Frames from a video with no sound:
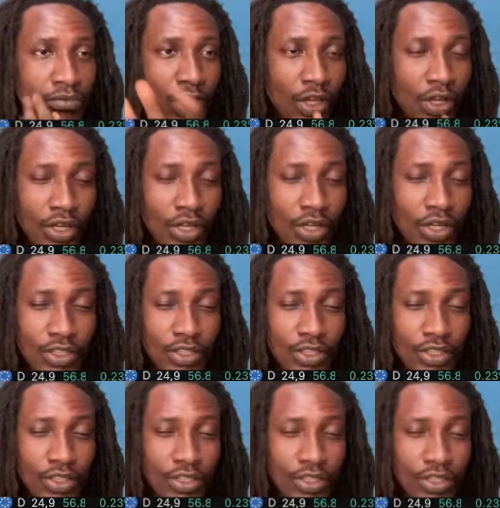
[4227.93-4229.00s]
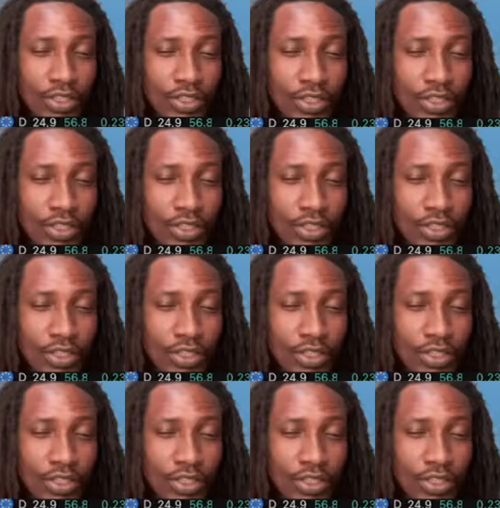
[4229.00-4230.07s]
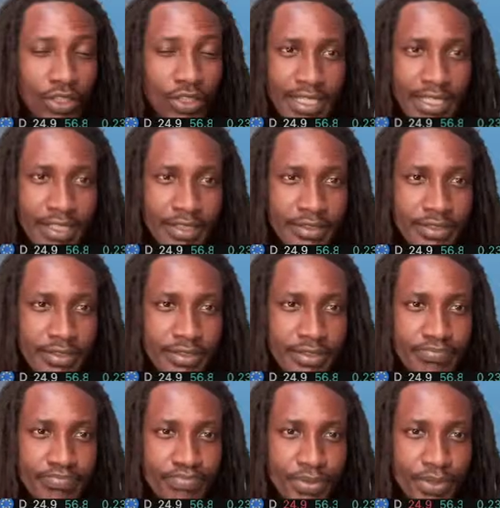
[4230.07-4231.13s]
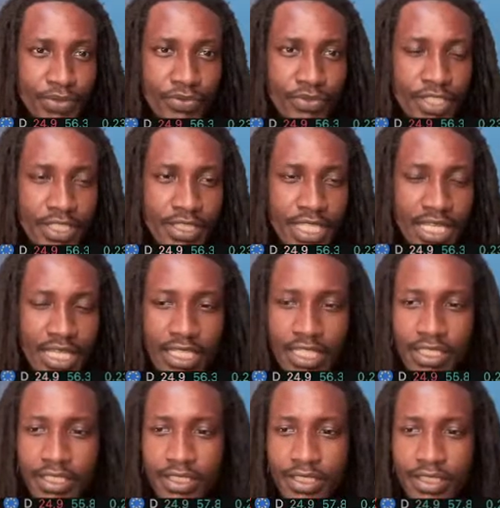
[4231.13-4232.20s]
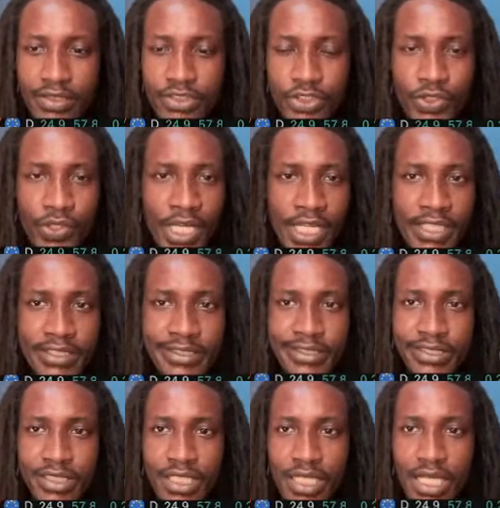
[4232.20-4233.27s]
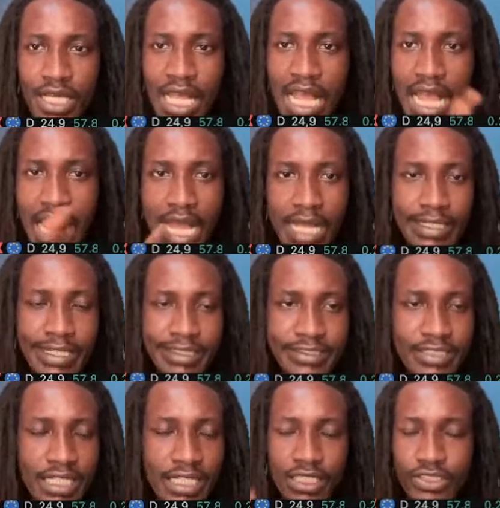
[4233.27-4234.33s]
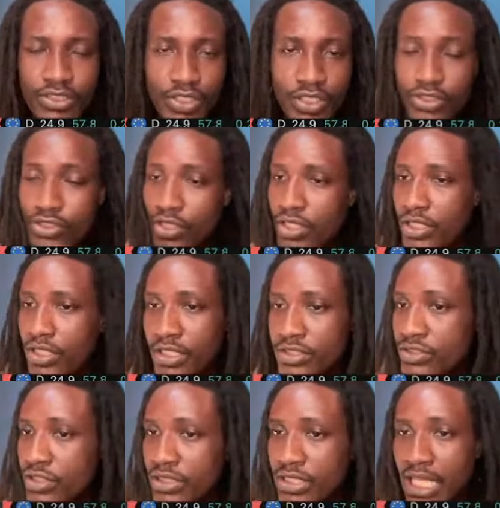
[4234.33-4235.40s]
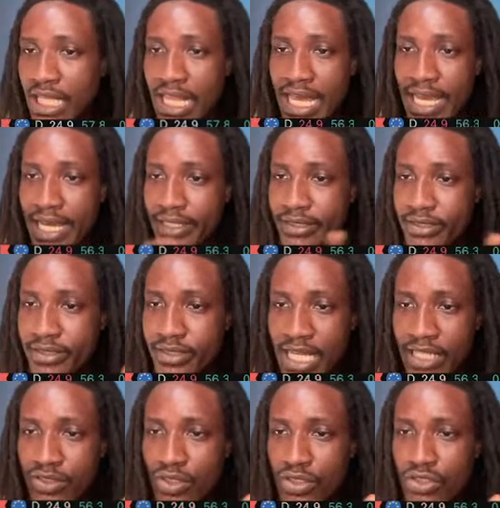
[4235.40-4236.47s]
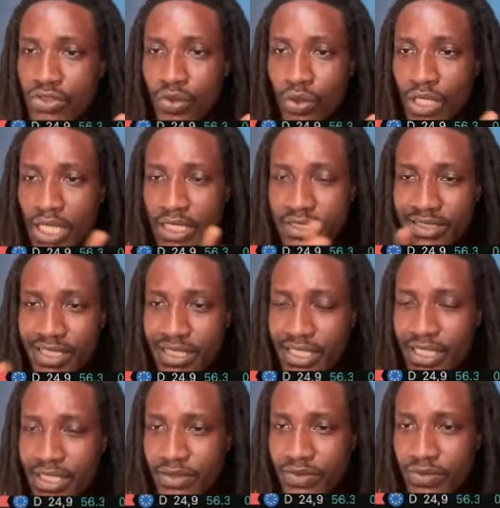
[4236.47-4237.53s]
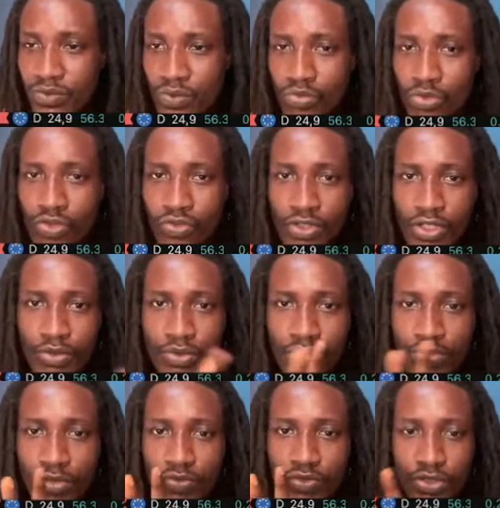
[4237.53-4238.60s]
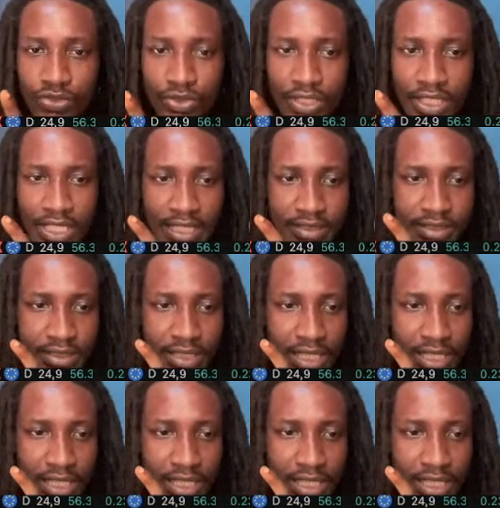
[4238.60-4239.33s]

$AUD CHF, looking at the daily trend and the external structure, it's not aligned. There is no need to look at it again. We'll move on to the next